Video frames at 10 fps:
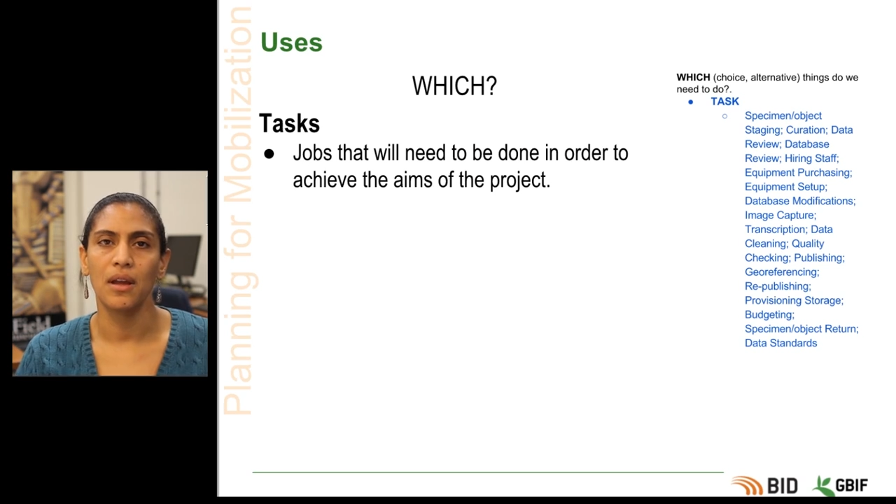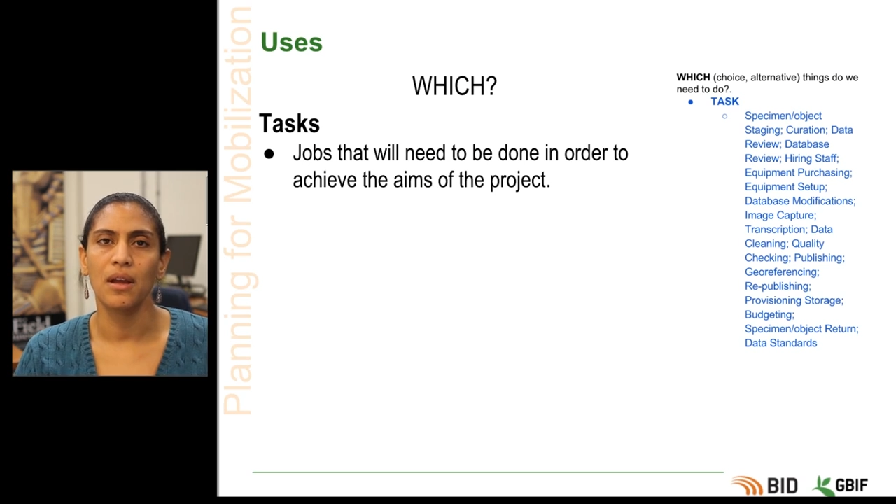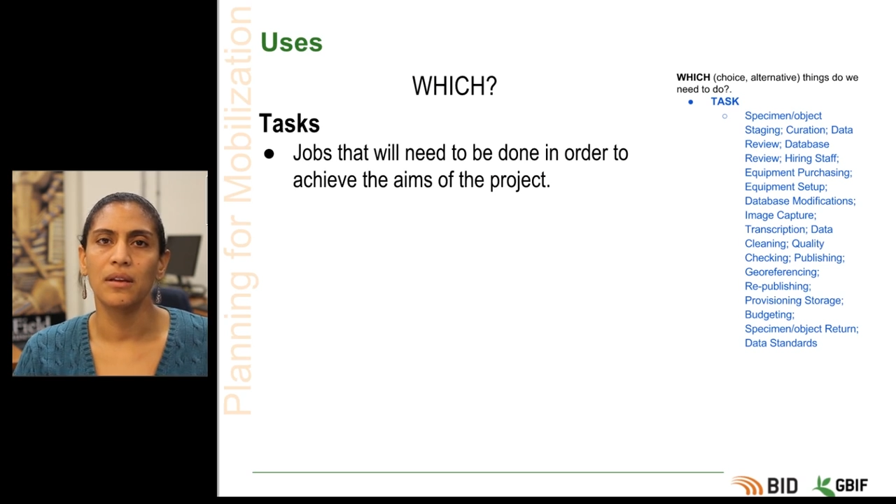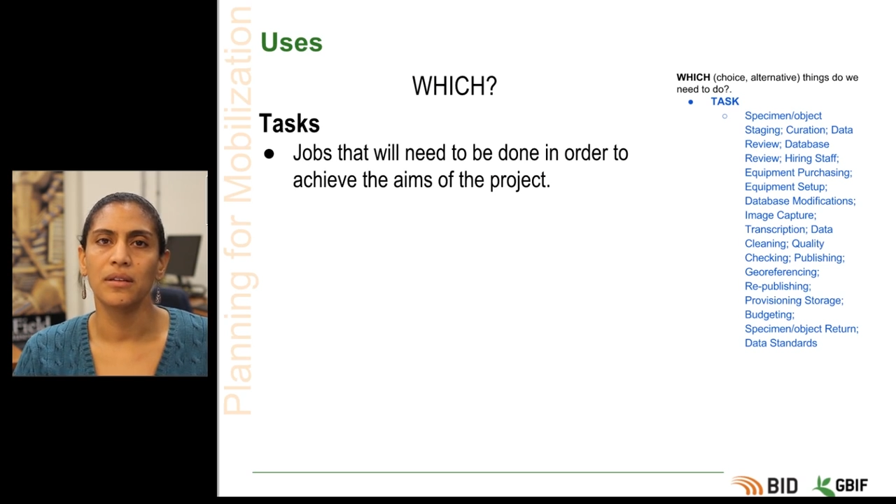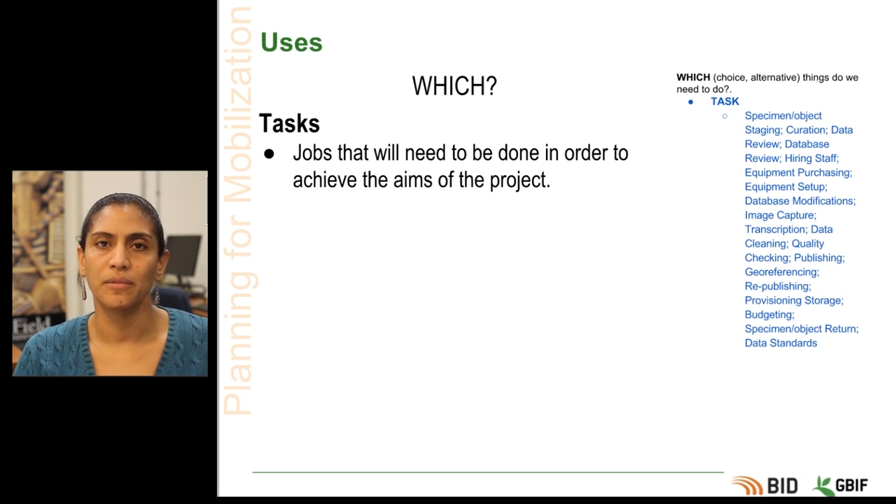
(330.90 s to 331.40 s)

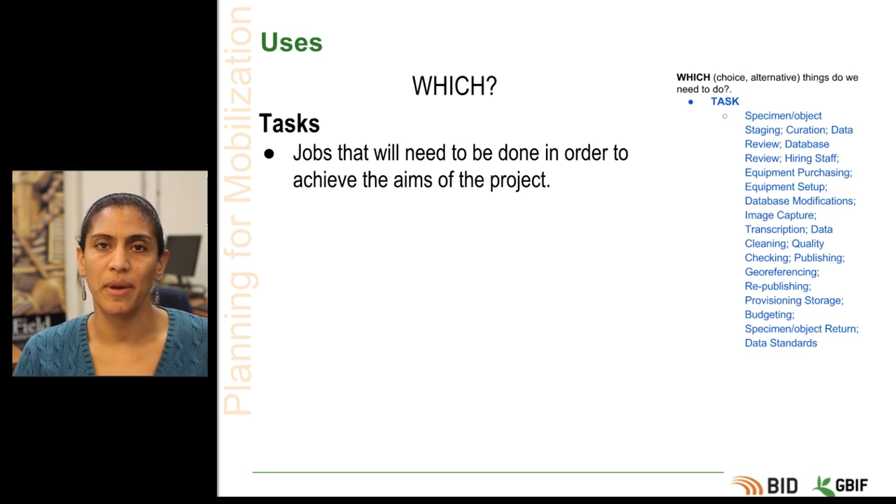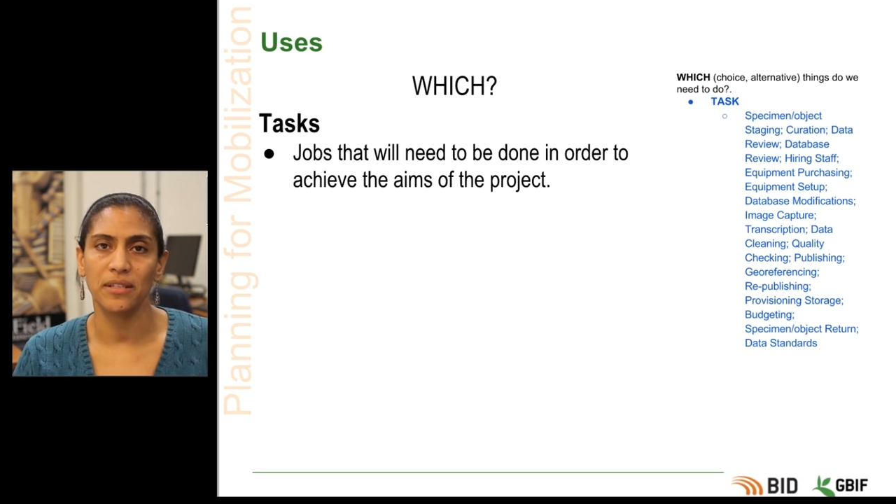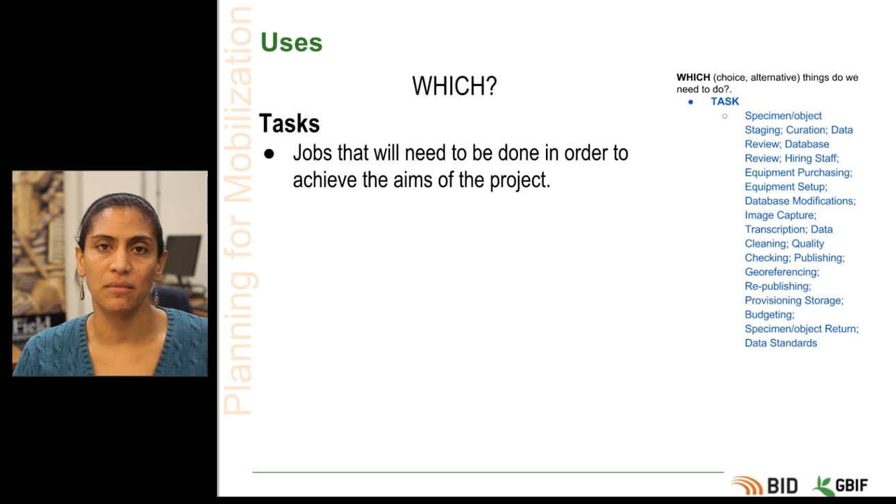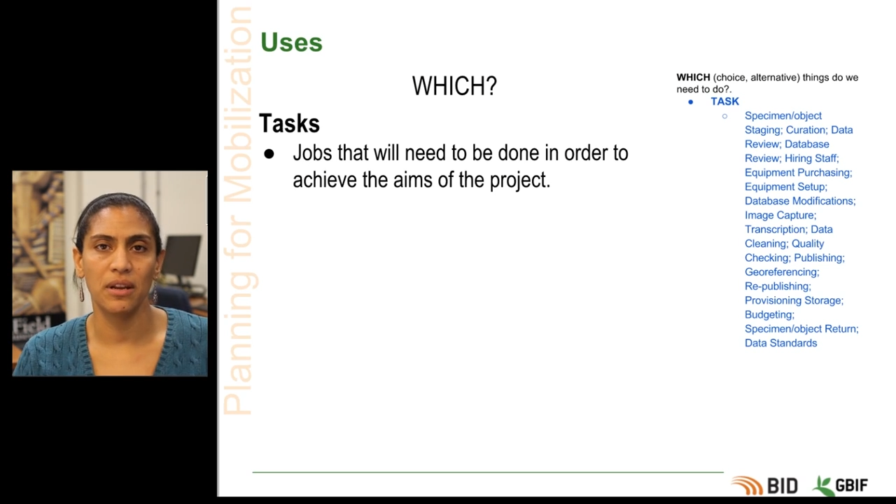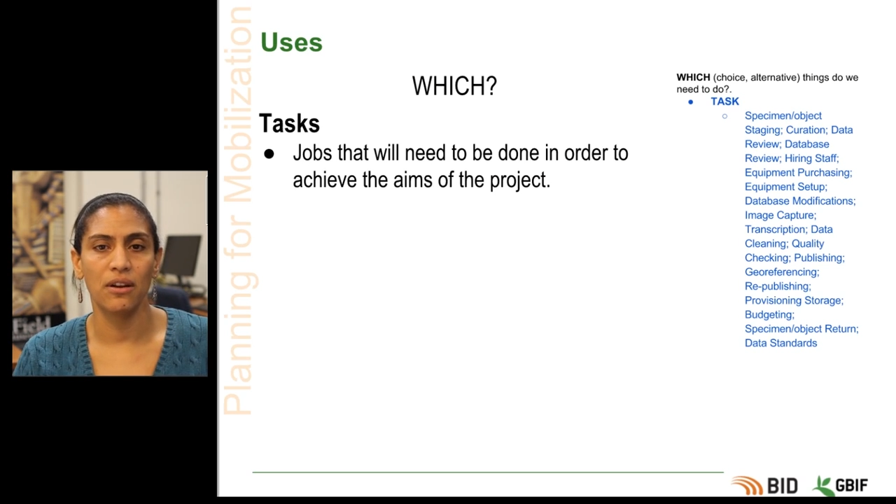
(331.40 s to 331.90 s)

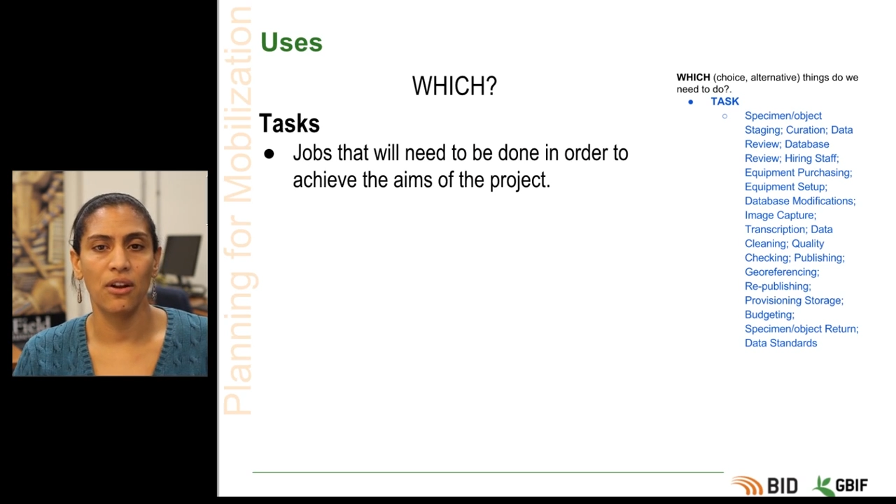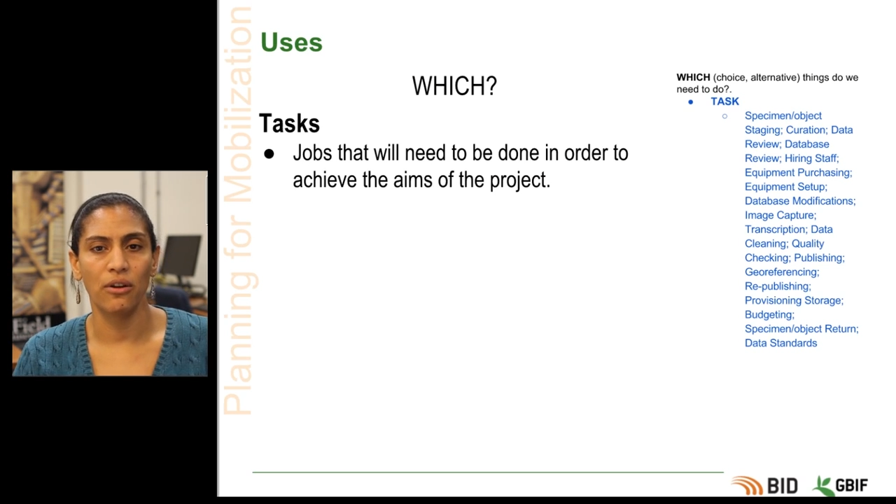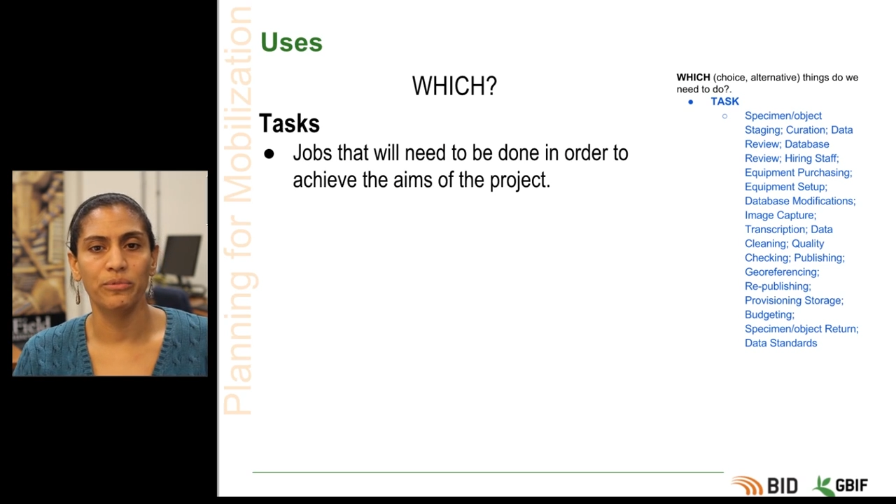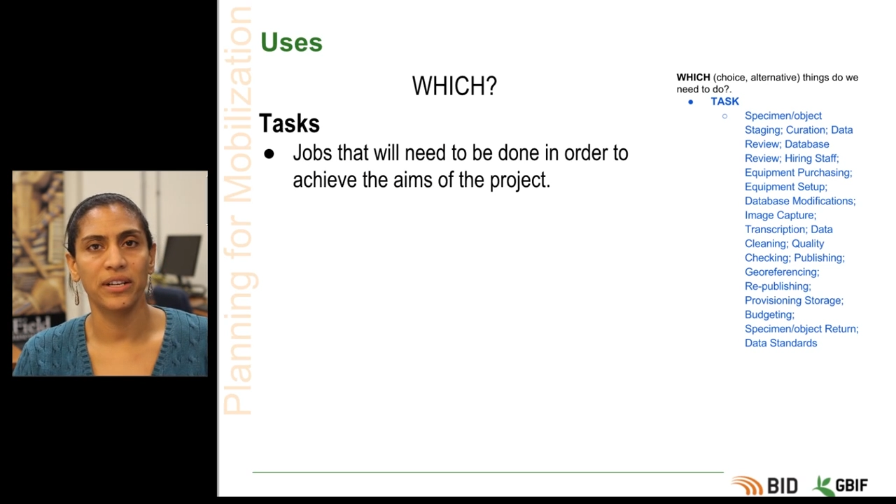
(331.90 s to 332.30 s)
specimen and object